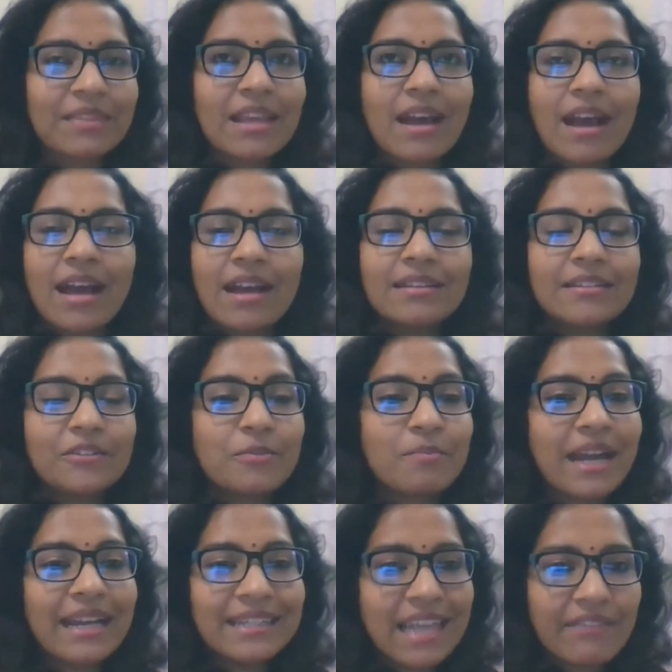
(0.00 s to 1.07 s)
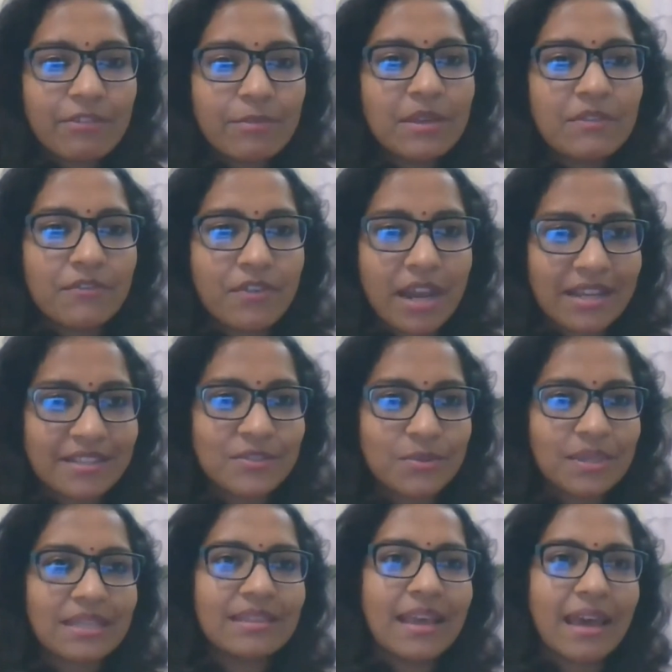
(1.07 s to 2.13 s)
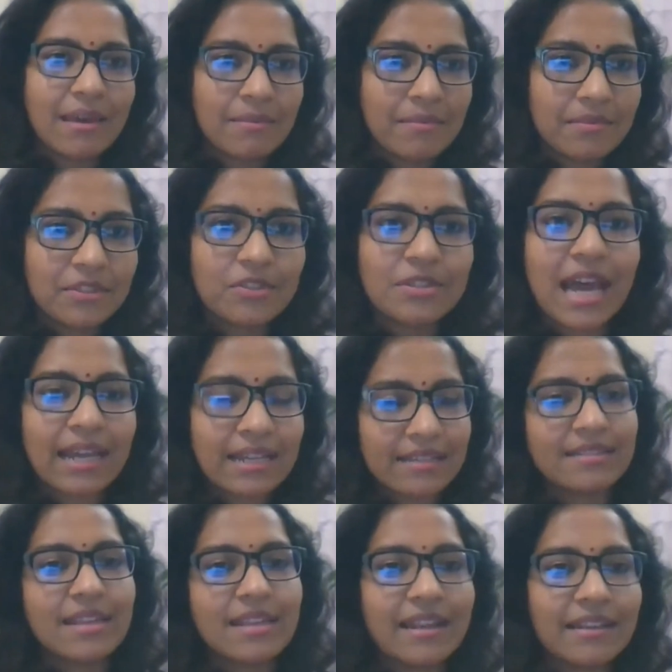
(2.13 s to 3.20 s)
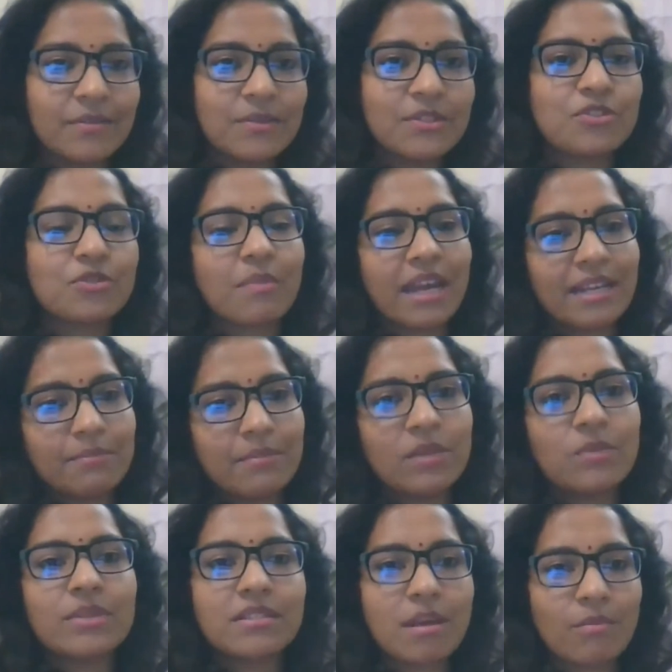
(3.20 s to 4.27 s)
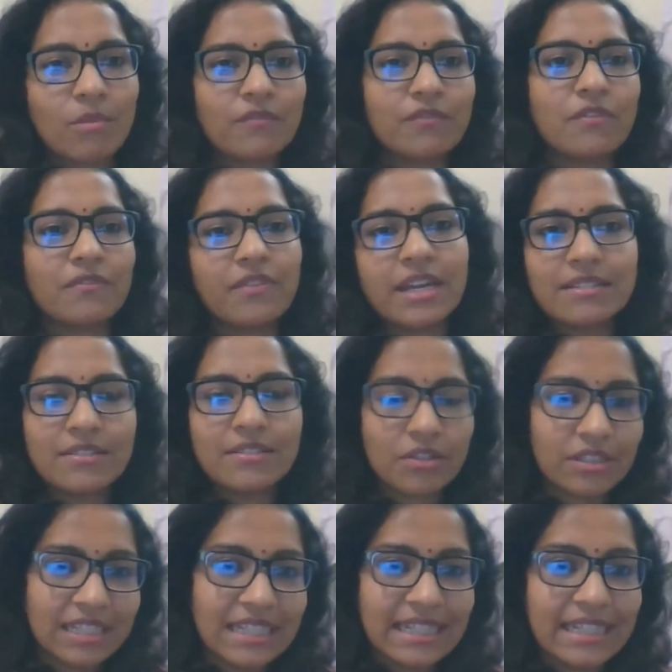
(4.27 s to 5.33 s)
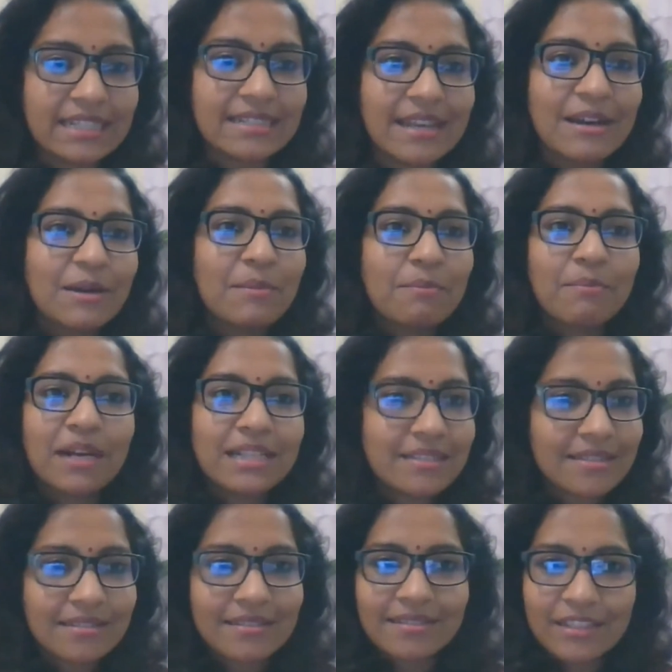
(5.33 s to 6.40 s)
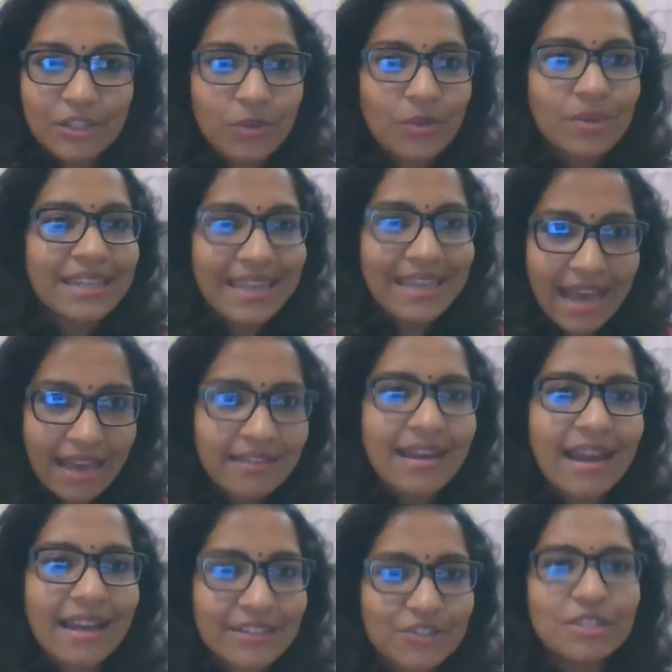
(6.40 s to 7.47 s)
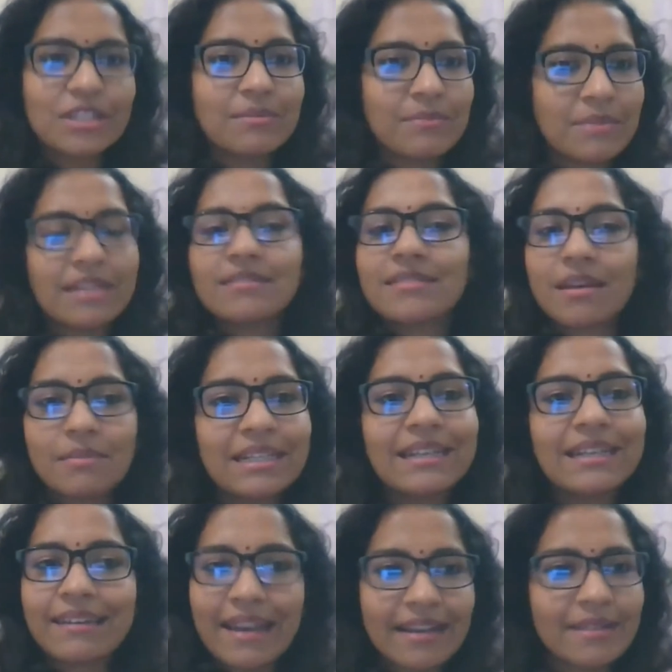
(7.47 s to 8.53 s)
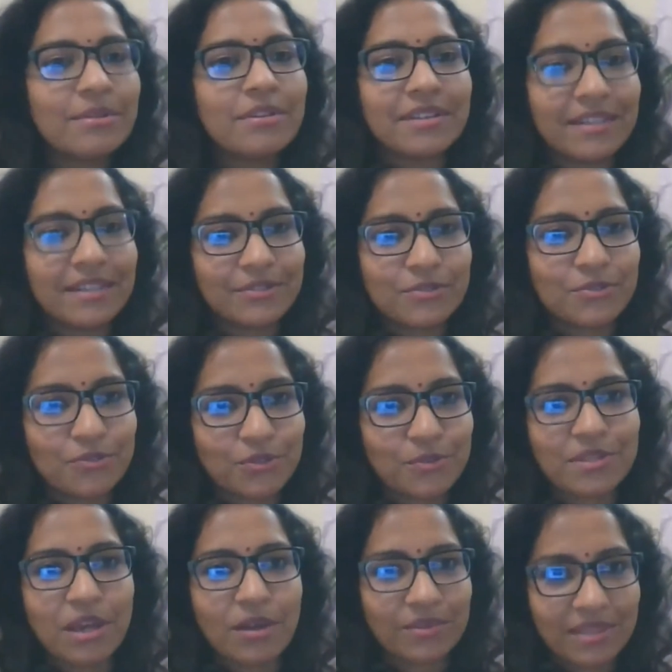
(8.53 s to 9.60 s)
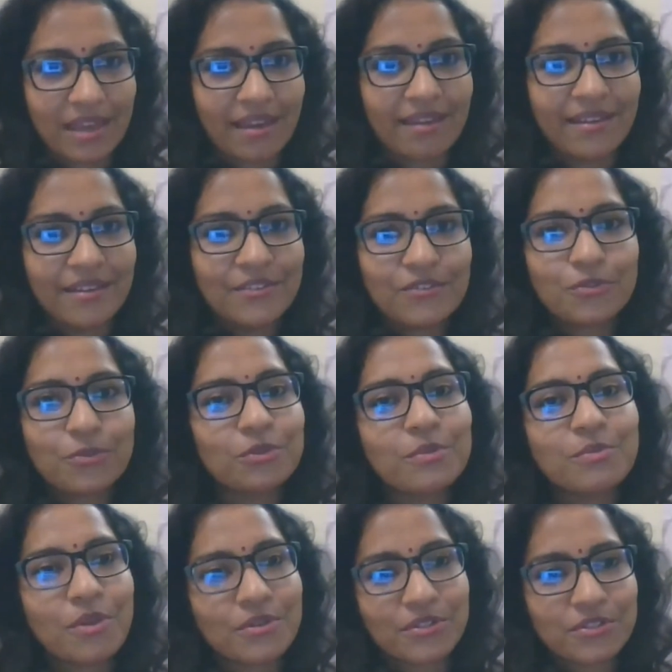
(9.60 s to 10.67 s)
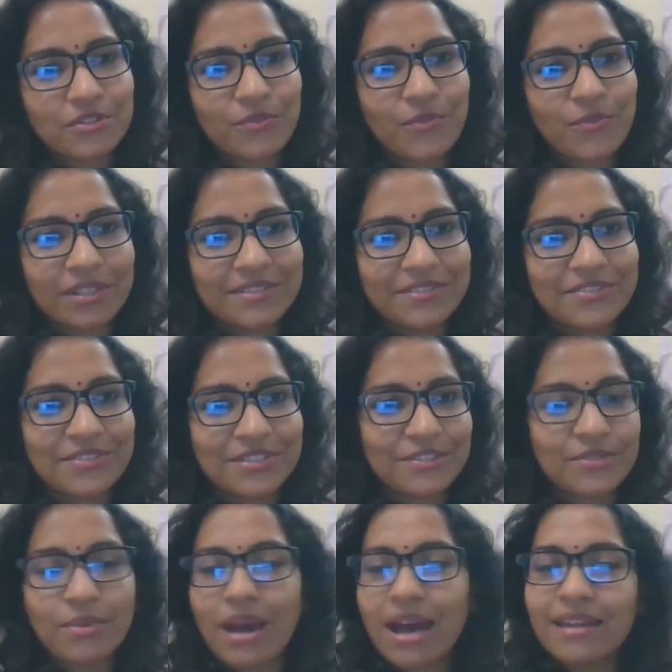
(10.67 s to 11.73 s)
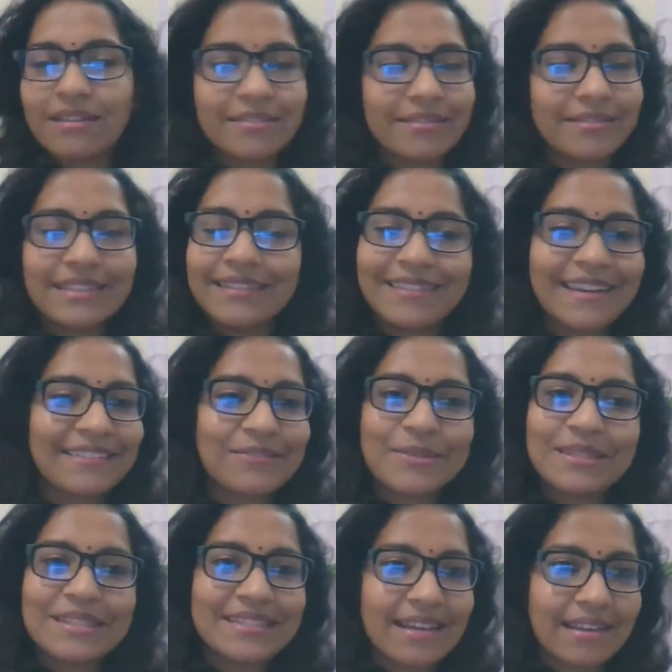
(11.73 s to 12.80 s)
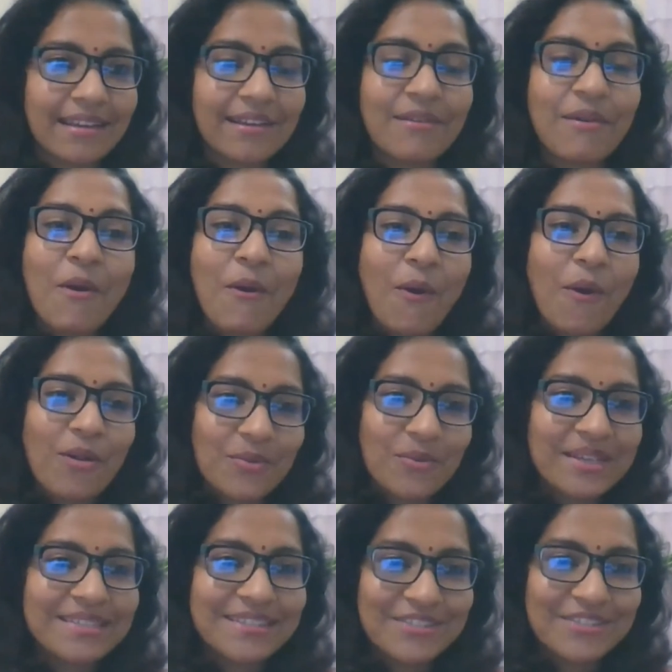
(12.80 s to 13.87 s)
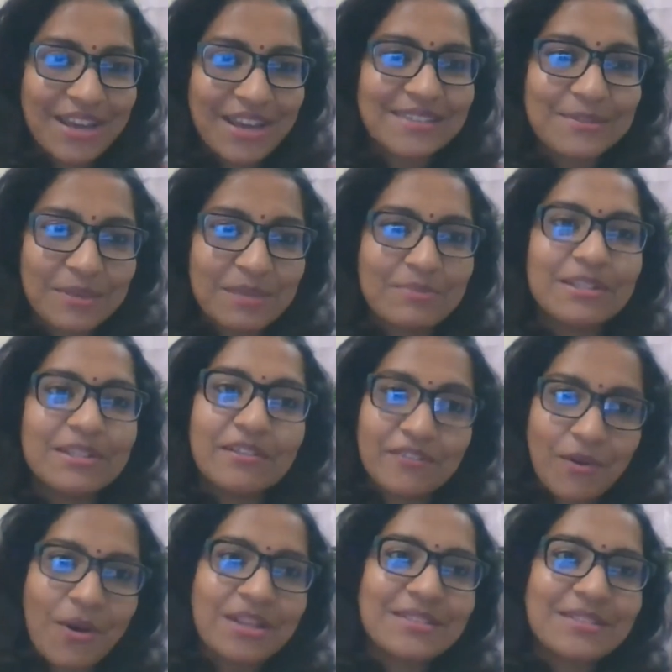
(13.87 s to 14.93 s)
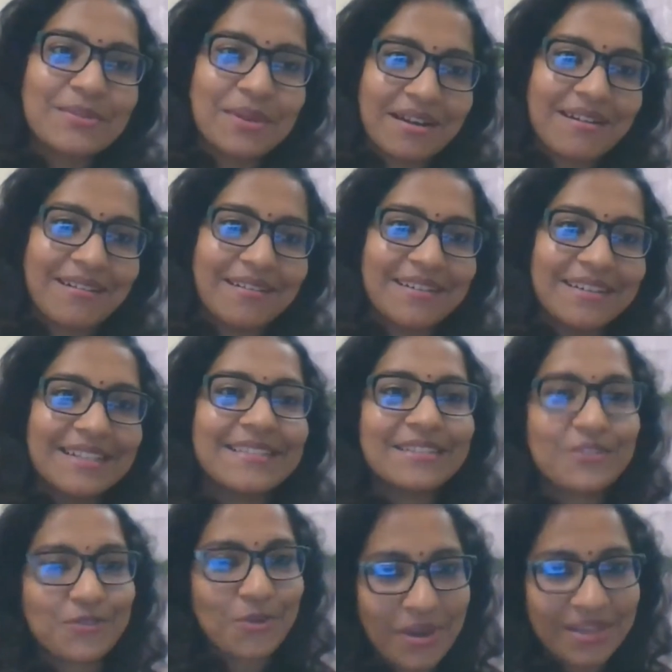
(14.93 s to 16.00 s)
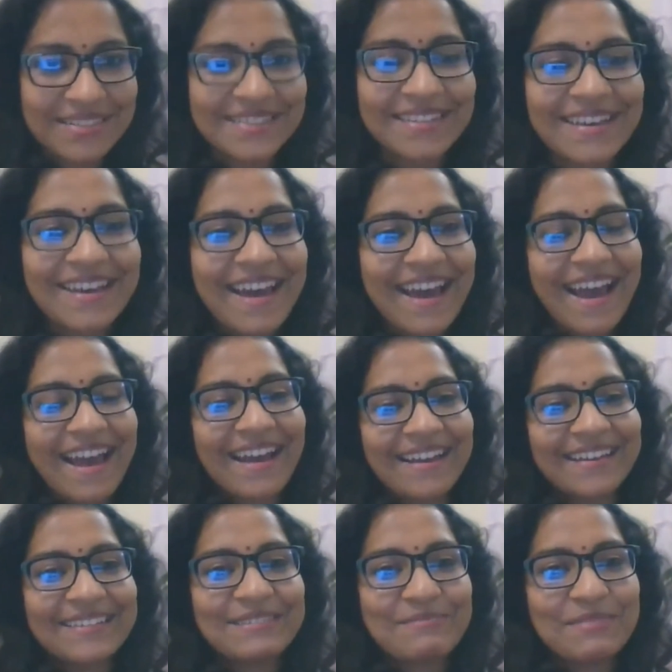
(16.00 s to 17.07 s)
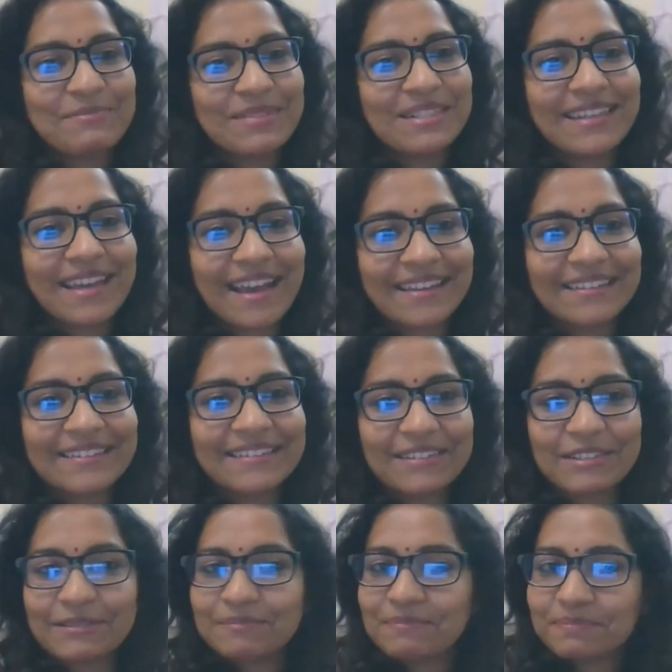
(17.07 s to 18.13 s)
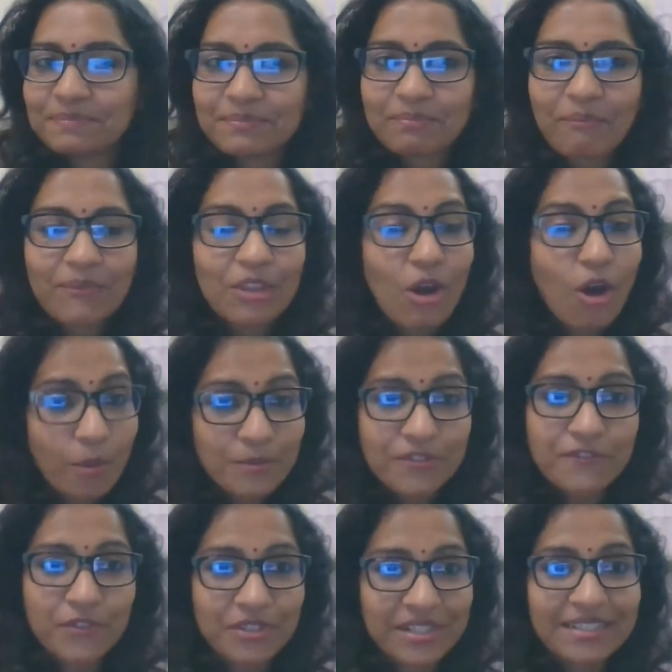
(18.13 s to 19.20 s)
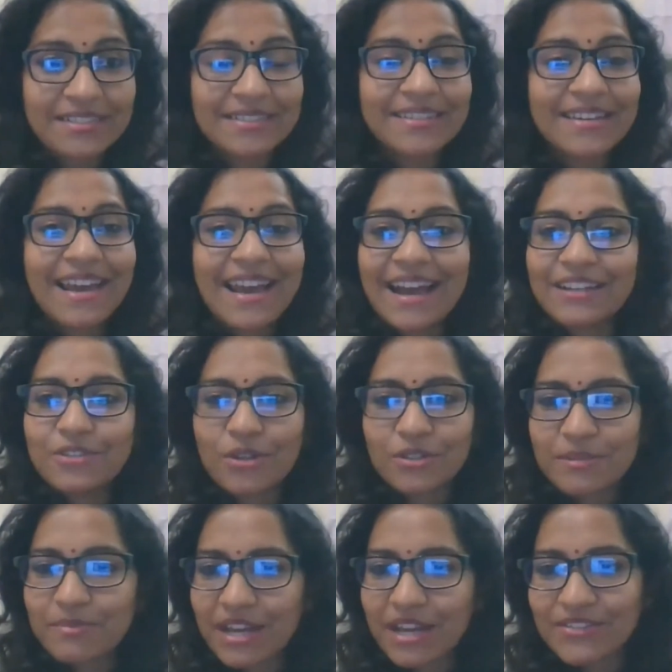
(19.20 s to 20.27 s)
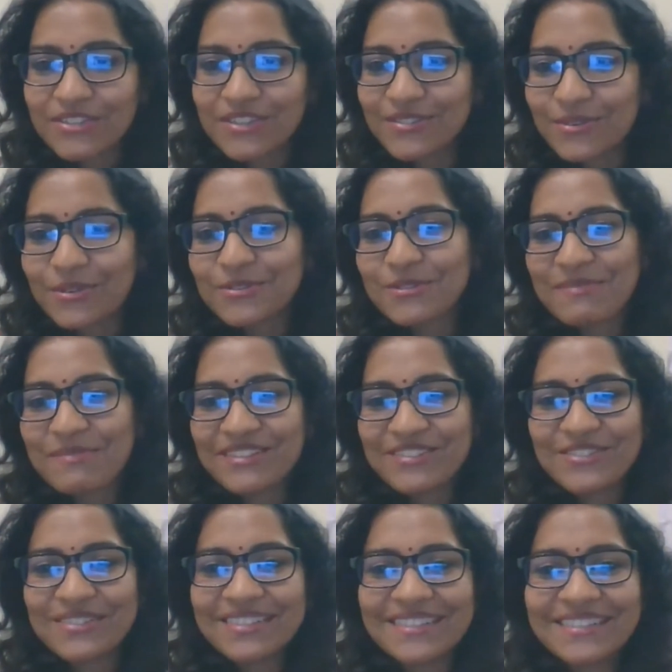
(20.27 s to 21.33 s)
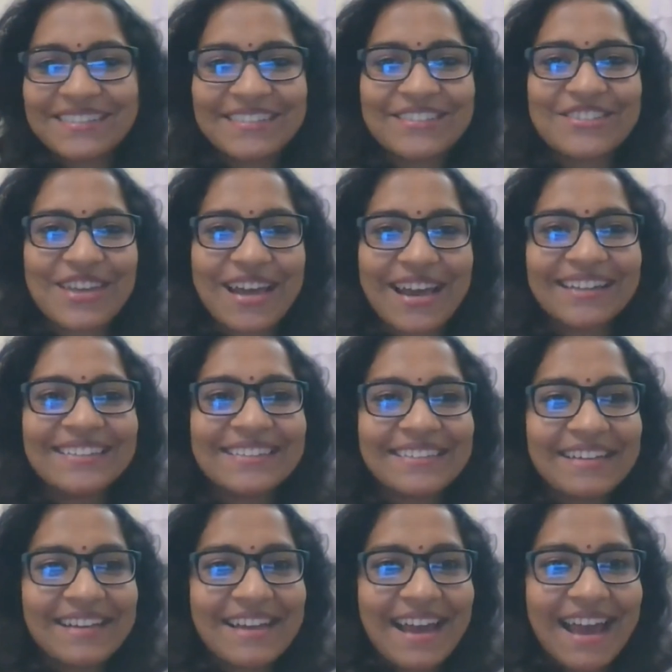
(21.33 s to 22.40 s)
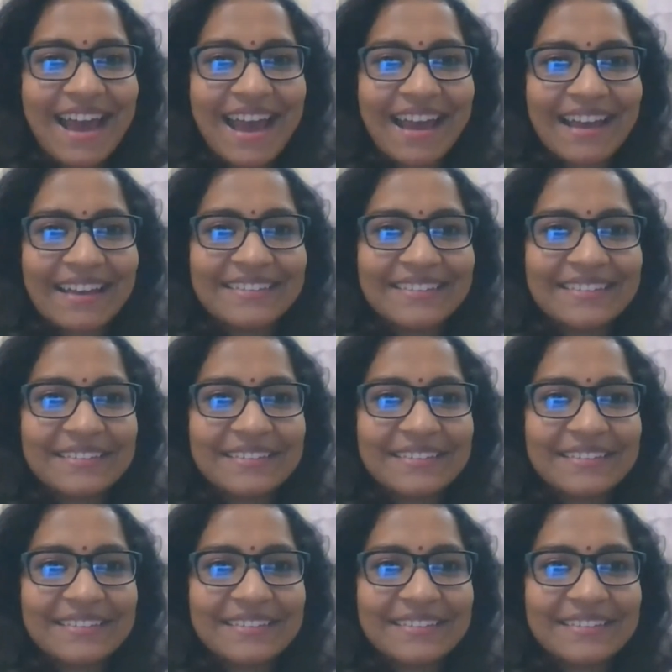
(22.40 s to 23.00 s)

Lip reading: and you might never be friends with them to that extent which you might be with some of your friends or colleagues, but you can actually make some incredible relationships out there through the process of volunteering. So I really connect with this, and I always suggest people, of course, it's a choice and people can opt for it. And Dr. Prachi has also mentioned it in the chat. And